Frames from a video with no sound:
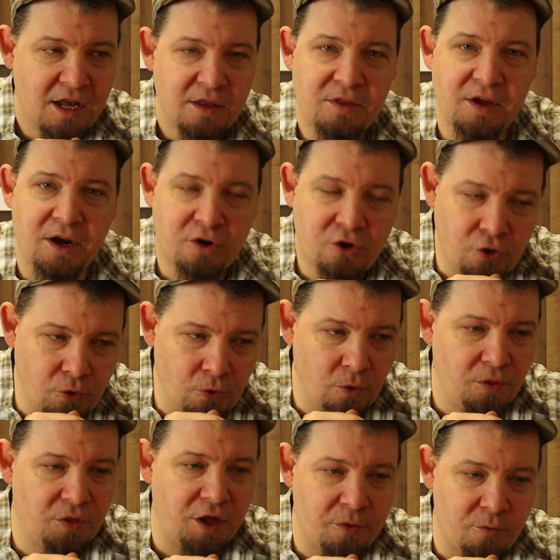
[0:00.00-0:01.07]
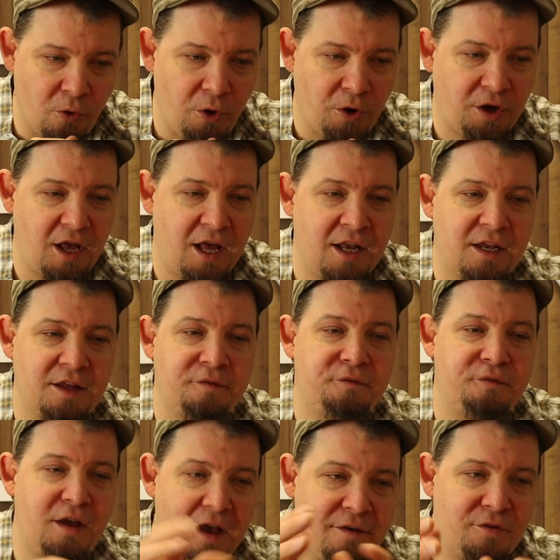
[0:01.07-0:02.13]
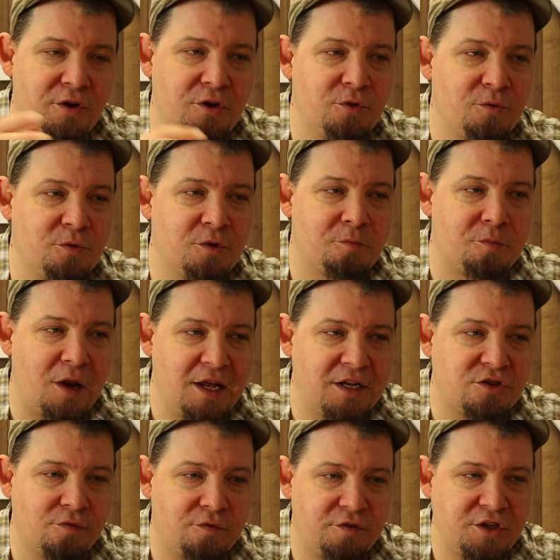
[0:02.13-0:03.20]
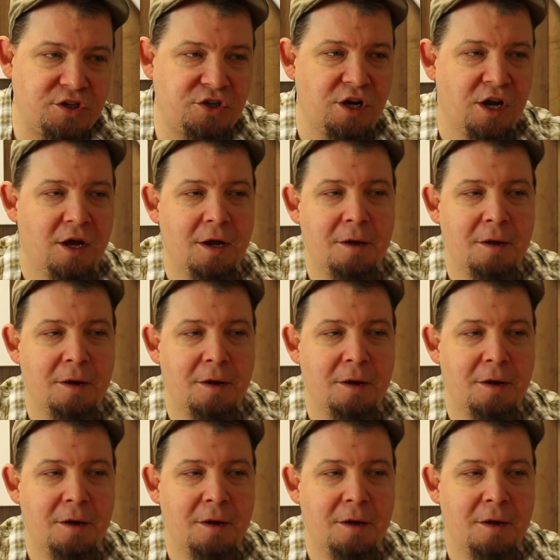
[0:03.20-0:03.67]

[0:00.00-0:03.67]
They are cool. They work. And if ever you plan to fish